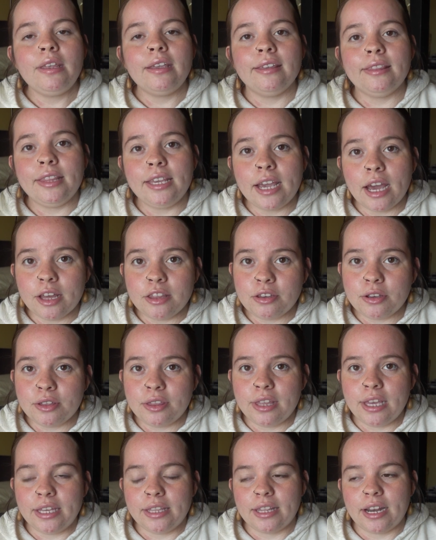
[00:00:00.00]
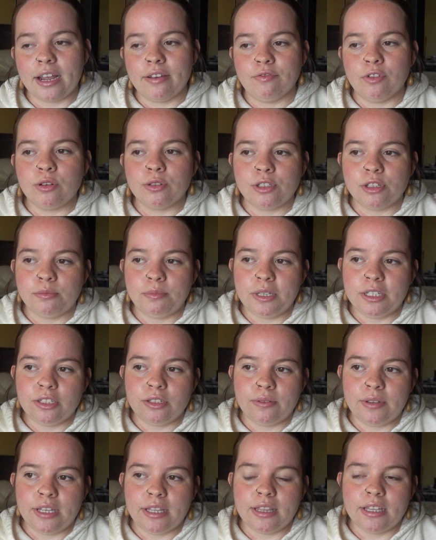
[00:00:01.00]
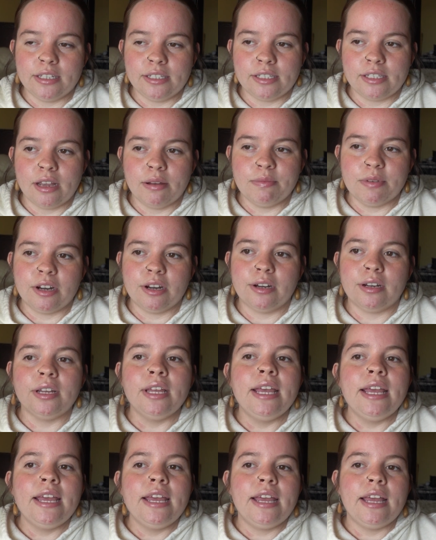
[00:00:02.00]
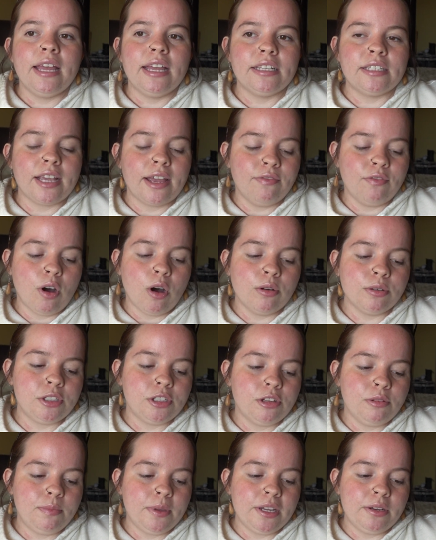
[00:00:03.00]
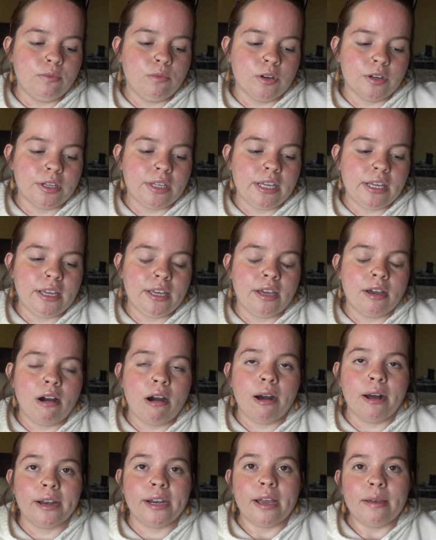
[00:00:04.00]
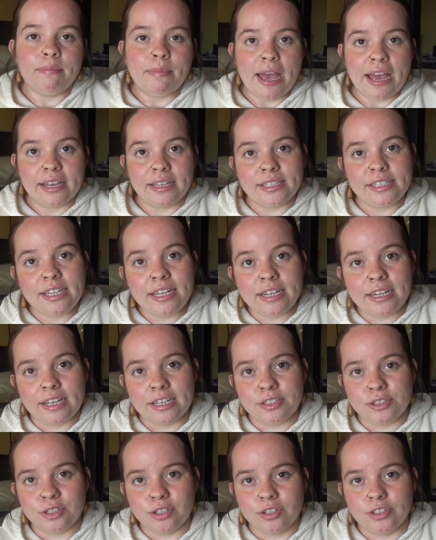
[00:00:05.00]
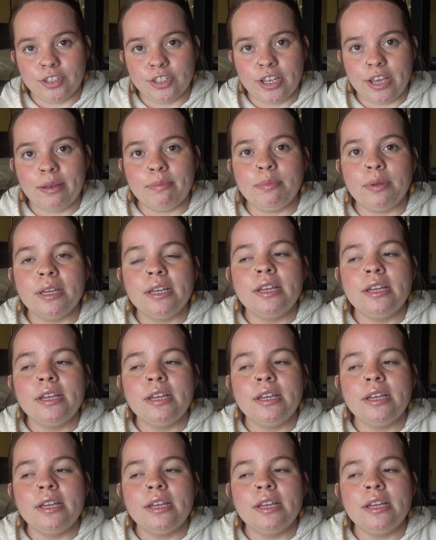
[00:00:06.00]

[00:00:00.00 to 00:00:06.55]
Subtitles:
The other thing that I've also been doing this summer is I've also been working on a magazine internship.